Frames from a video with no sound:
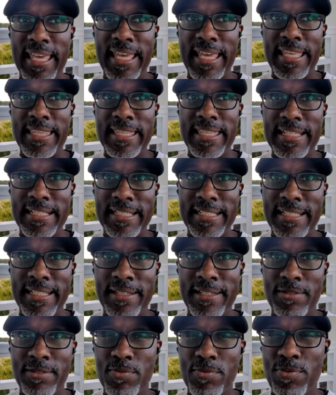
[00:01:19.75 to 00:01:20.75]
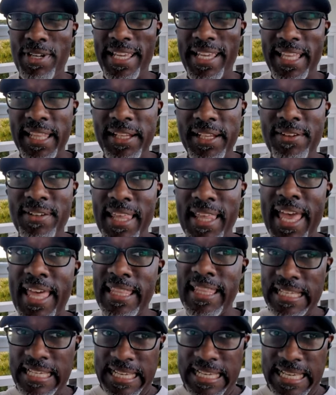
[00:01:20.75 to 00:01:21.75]
and uh, it was pretty clear
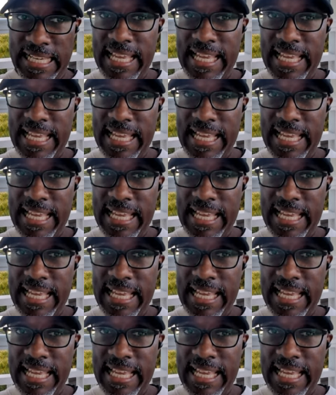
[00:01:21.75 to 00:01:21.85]
that